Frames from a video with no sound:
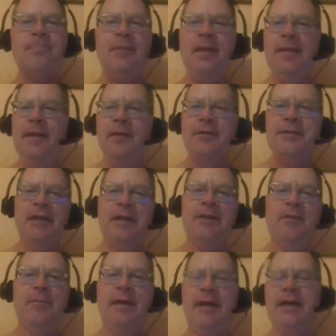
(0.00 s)
they don't check
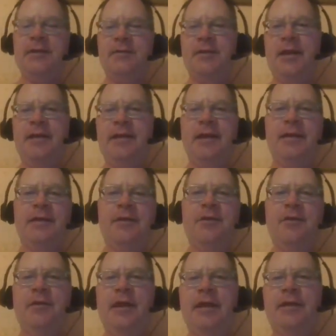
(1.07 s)
your bags or anything like they
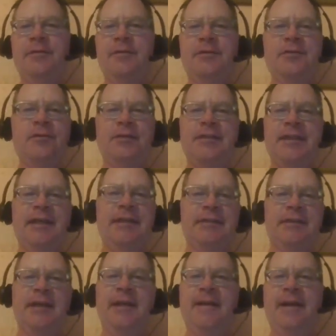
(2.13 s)
do. Like there's no
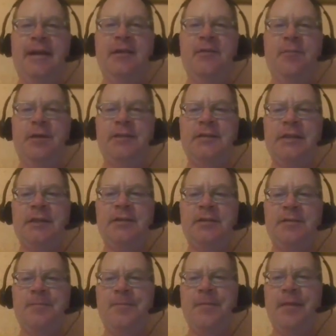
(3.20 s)
TSA like at the bus
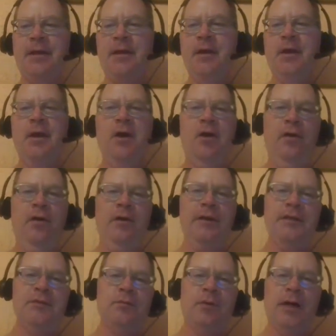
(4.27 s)
station. or at
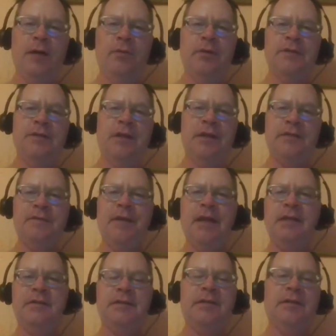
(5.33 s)
least where I was in Las
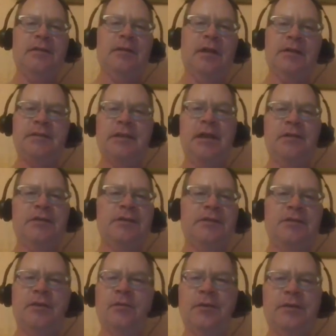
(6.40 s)
Vegas and Los
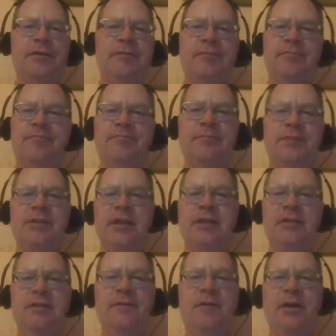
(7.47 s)
Angeles, no one checked you for